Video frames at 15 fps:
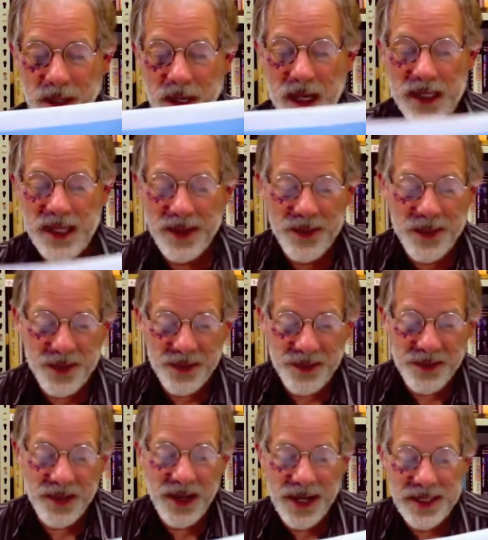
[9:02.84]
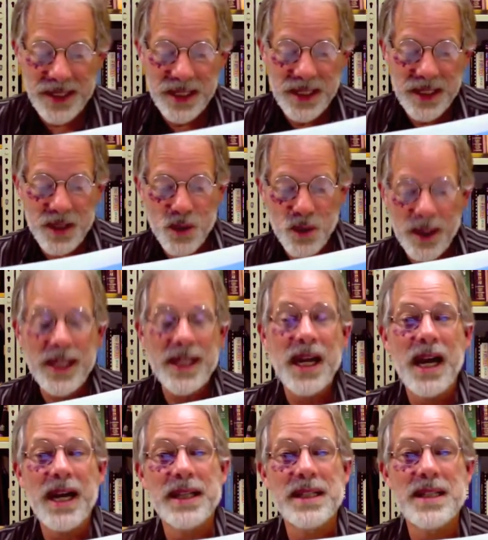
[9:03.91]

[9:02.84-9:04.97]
11th, 1929,